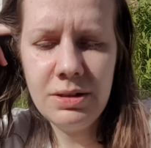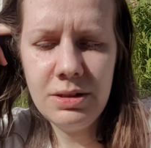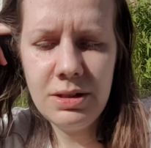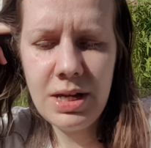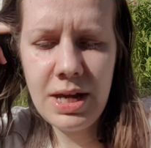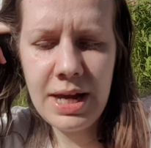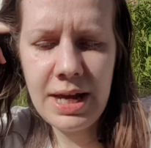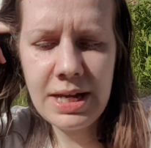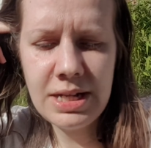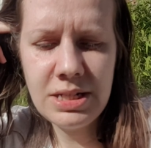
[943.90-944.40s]

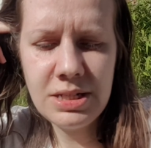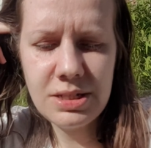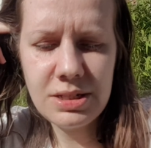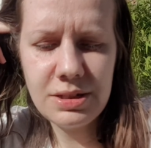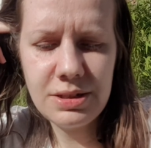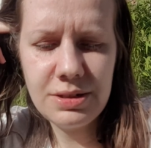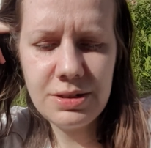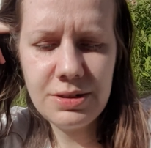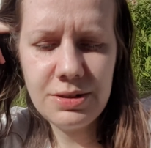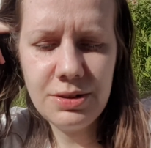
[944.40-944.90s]
And
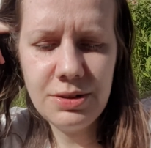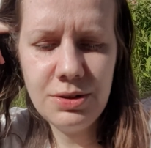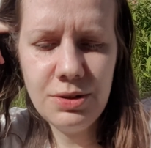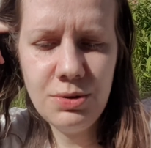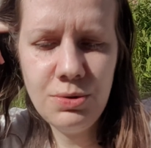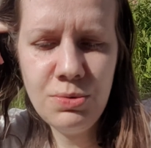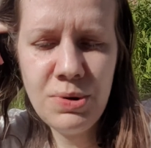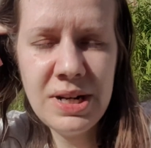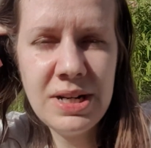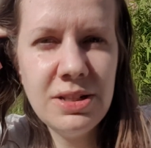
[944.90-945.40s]

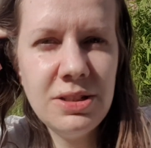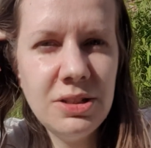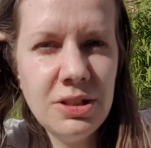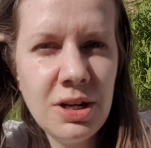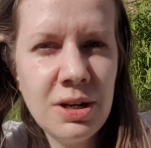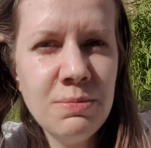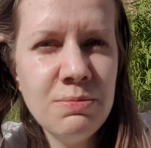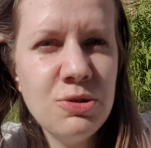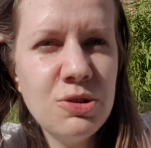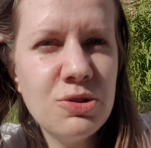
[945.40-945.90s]
when it
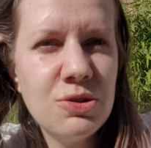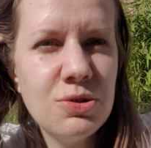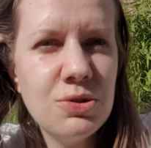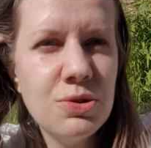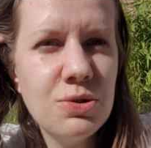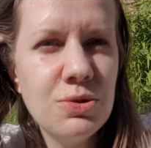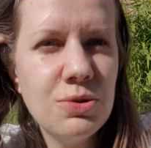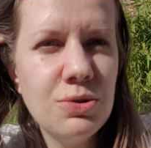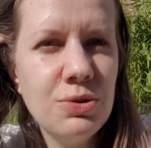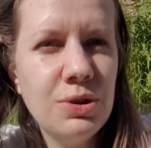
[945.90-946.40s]
comes
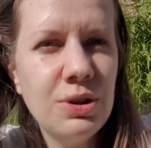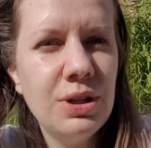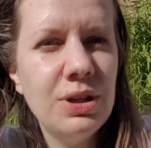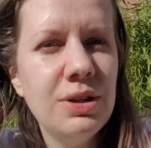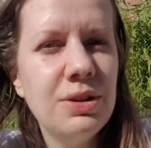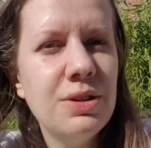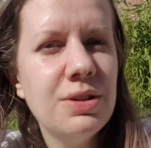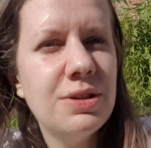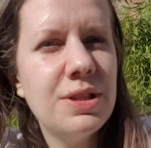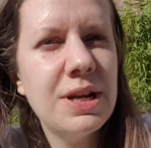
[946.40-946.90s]
to
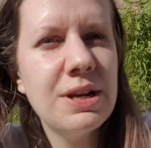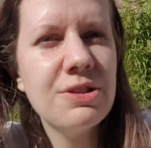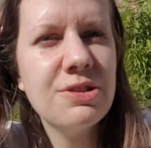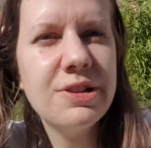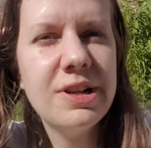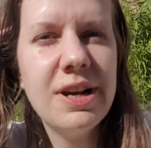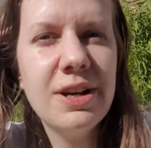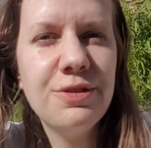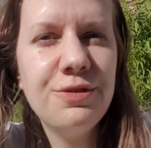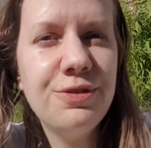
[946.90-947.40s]
things
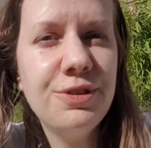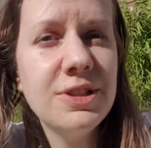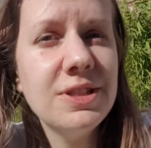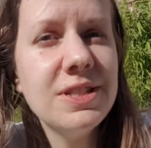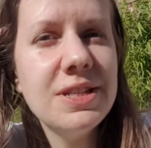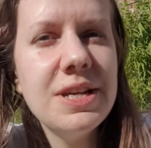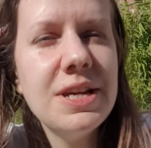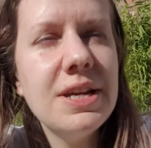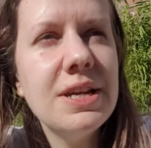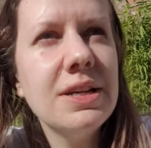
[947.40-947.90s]
like
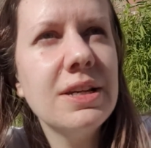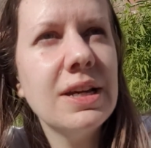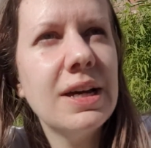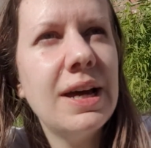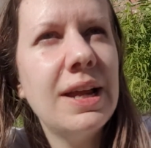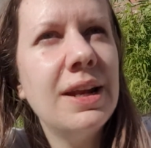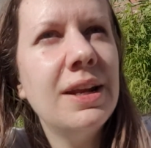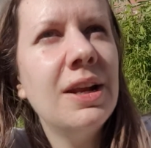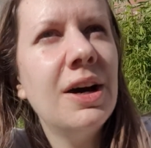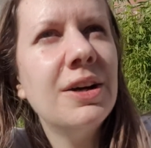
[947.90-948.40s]
fatigue
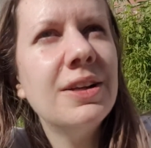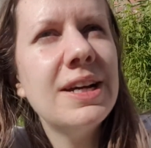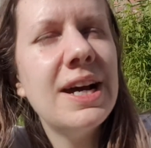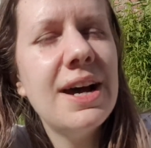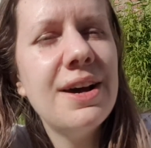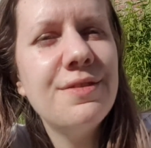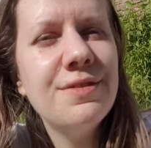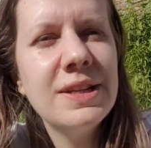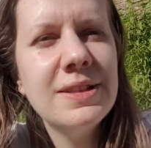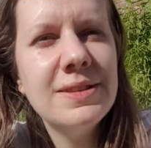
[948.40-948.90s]
and not
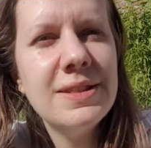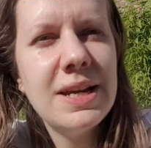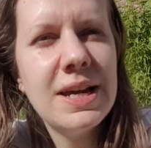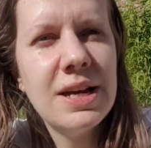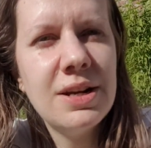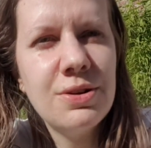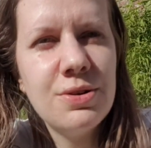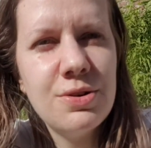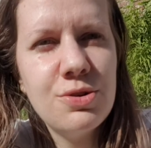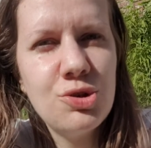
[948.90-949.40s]
having the
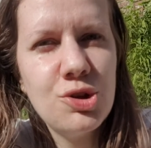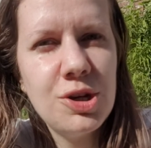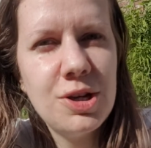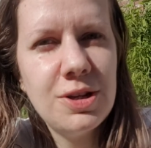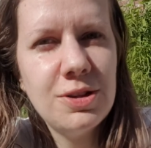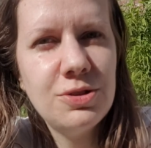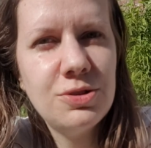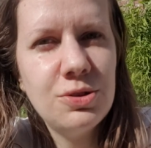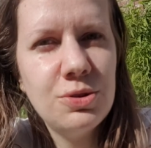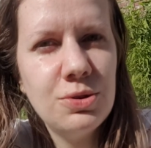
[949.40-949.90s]

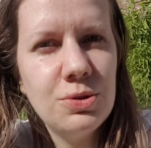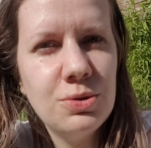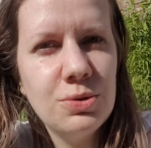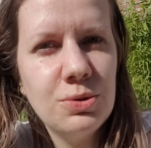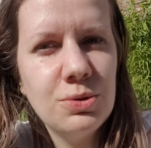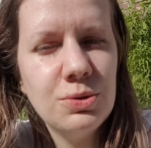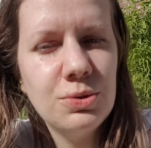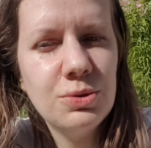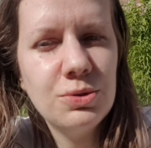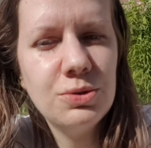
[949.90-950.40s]
energy
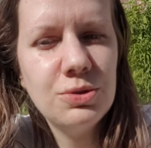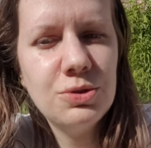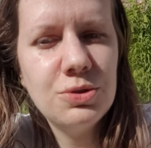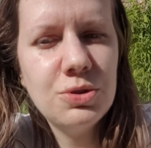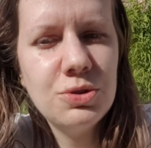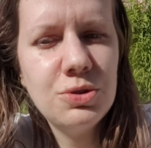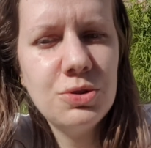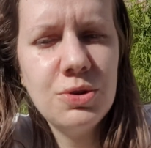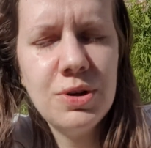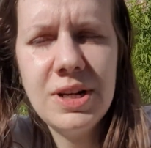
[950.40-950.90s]
to
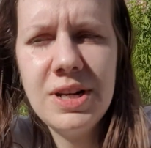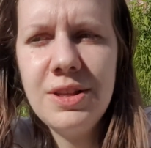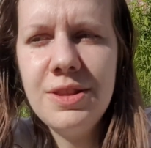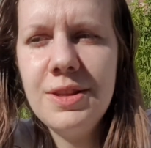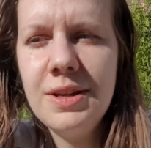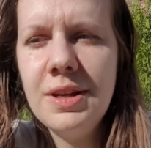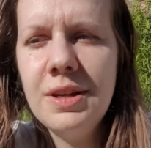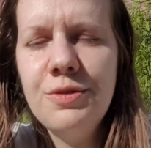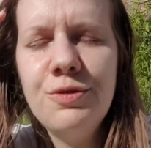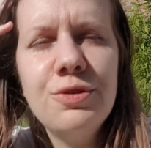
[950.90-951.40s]
do
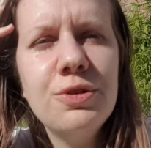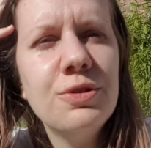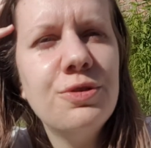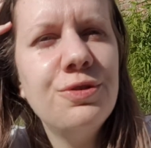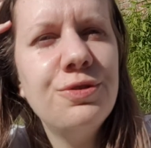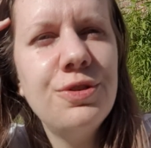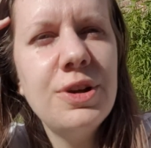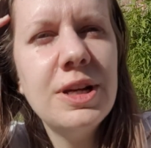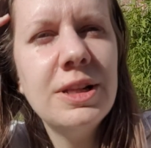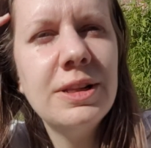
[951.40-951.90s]
anything, if you're
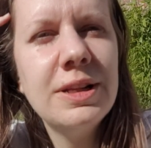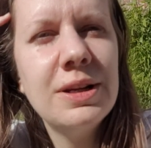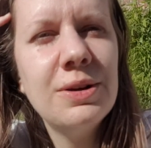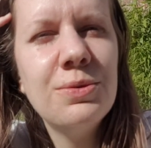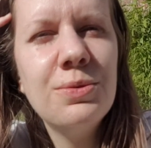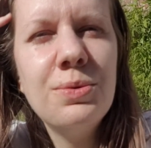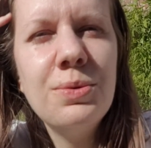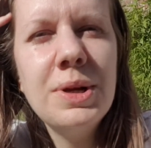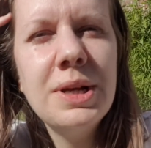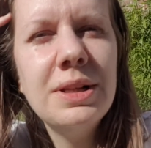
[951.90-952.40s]
feeling
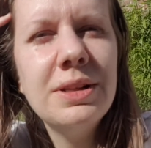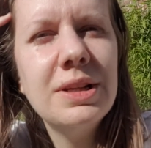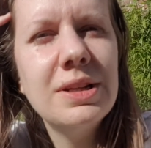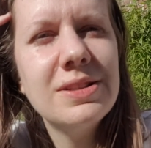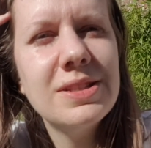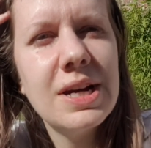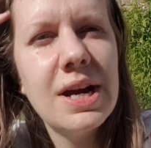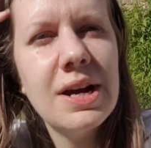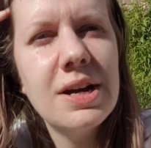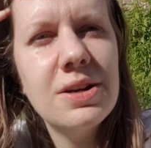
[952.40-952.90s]
really
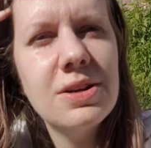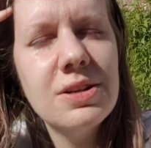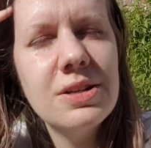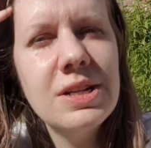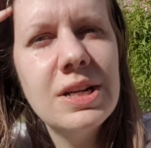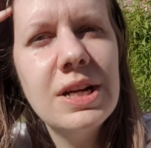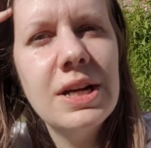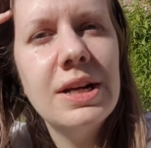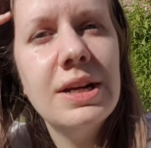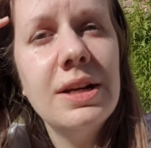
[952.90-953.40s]
tired,
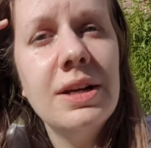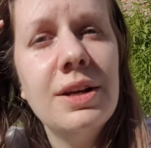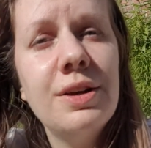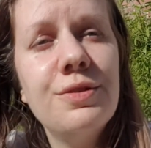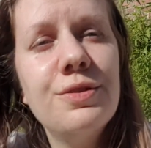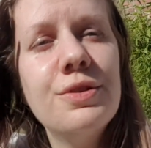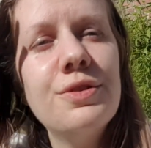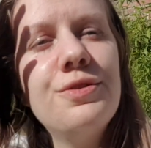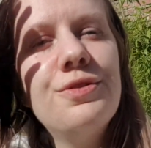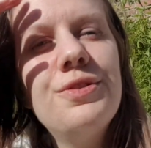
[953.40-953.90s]

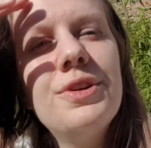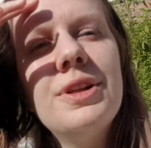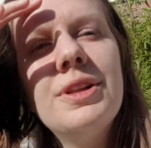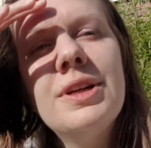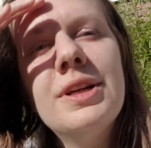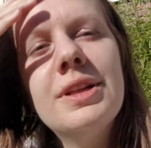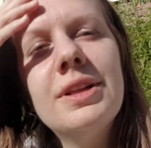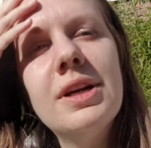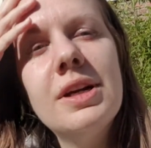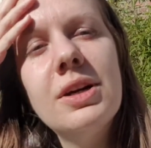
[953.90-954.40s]
if you're
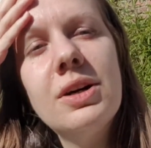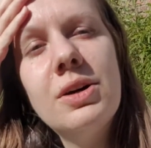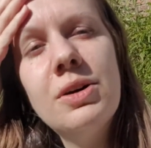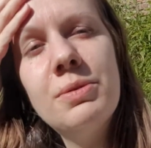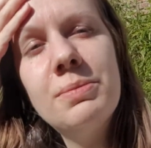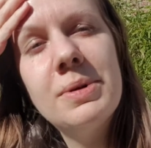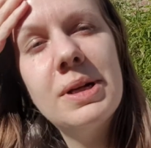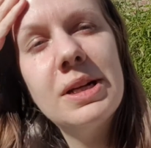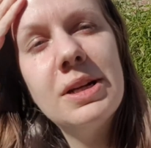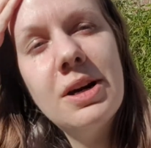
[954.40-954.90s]
feeling like, oh
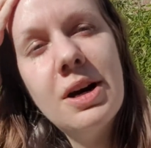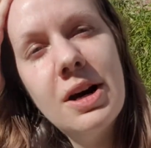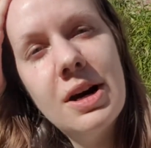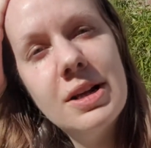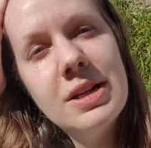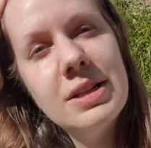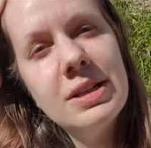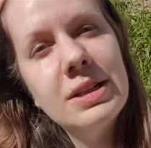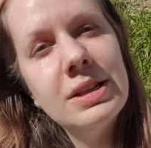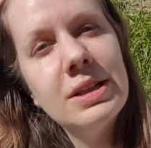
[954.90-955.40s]
my God,